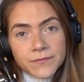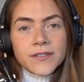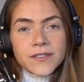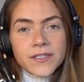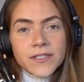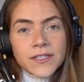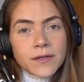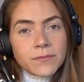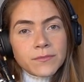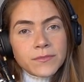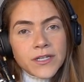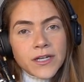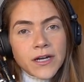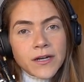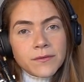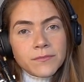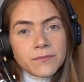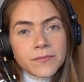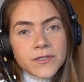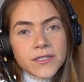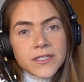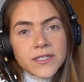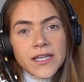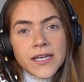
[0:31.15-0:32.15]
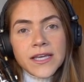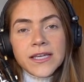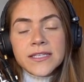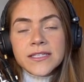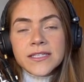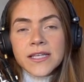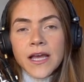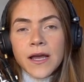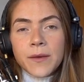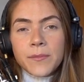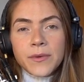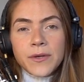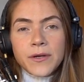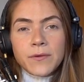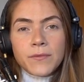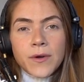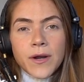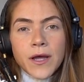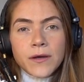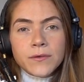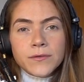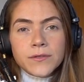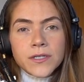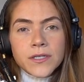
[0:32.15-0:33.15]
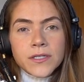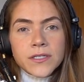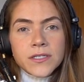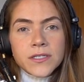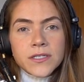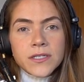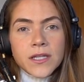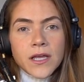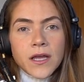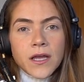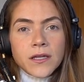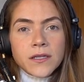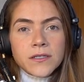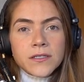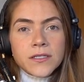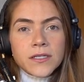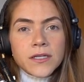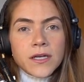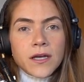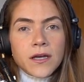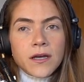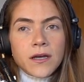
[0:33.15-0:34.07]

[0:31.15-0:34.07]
Sometimes things happen around us that